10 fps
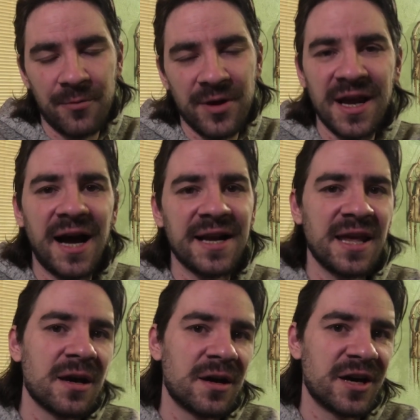
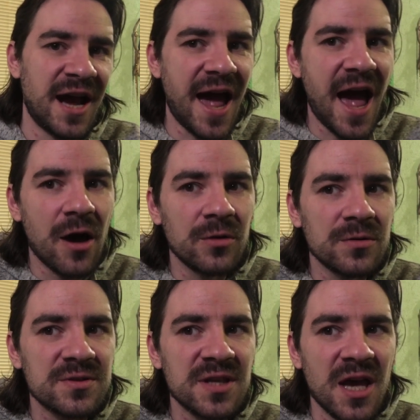regarding her
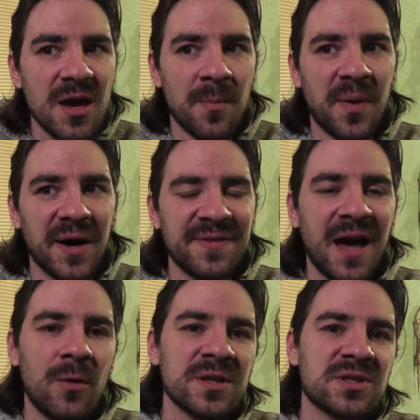house. But
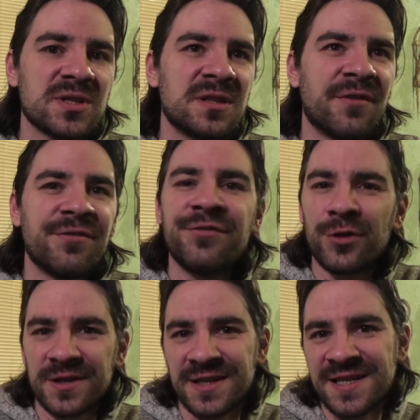that was the
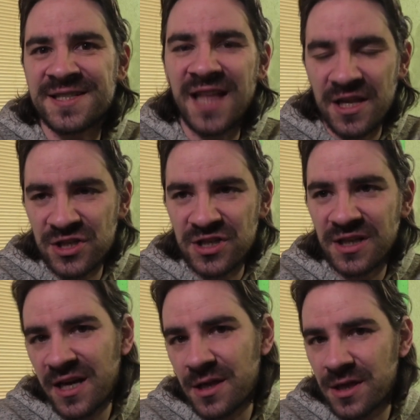fourth
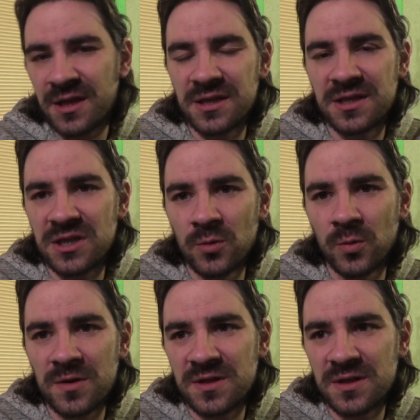extension, I think, that she
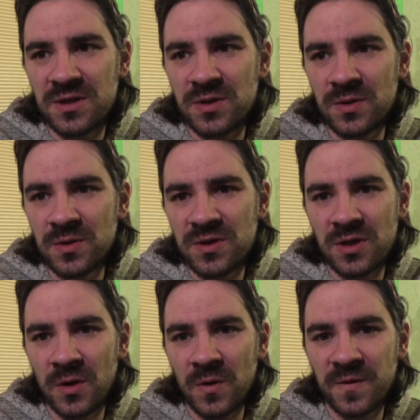wanted to.
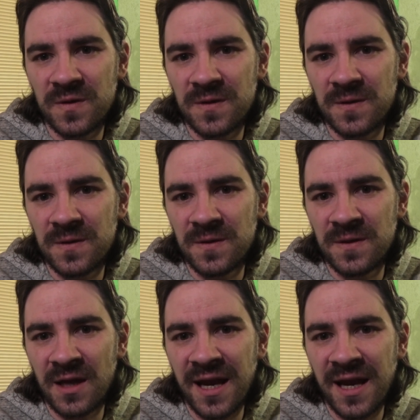So the